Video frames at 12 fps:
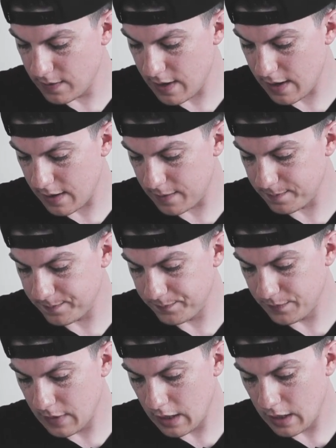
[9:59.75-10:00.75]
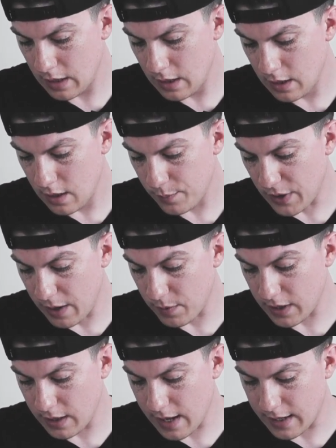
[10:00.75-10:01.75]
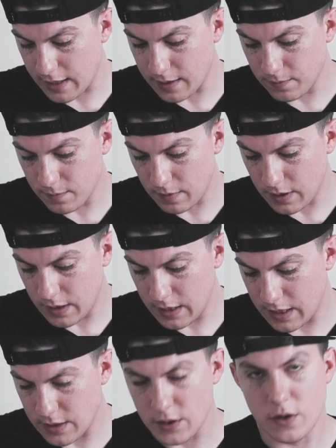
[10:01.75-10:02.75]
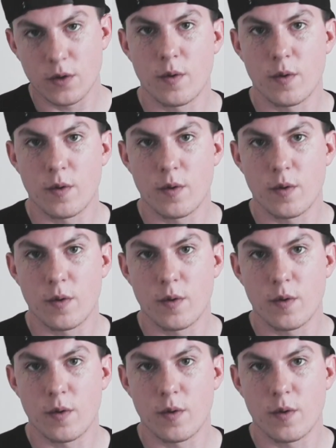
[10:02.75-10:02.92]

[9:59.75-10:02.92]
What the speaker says: But I really like it. It is a good